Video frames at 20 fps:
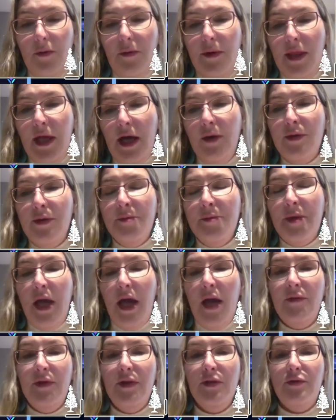without them
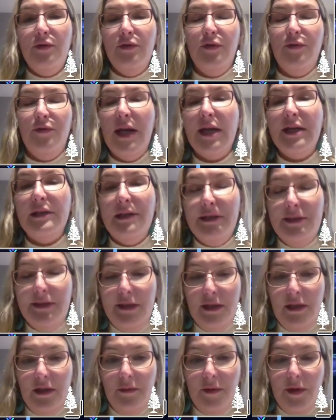having to directly
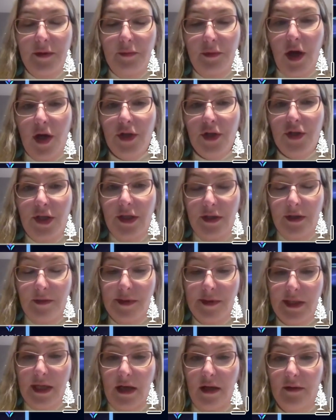deal with blockchain
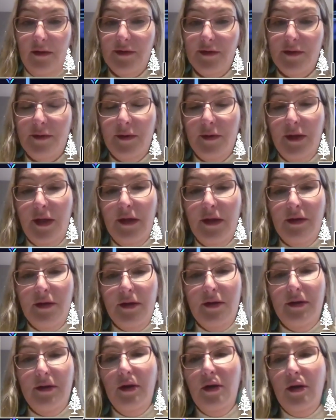themselves,
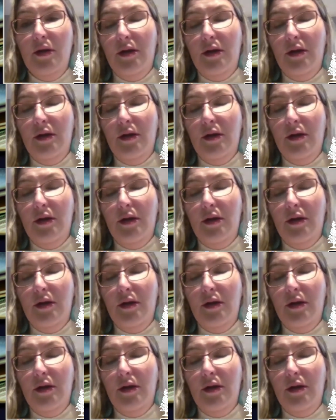neither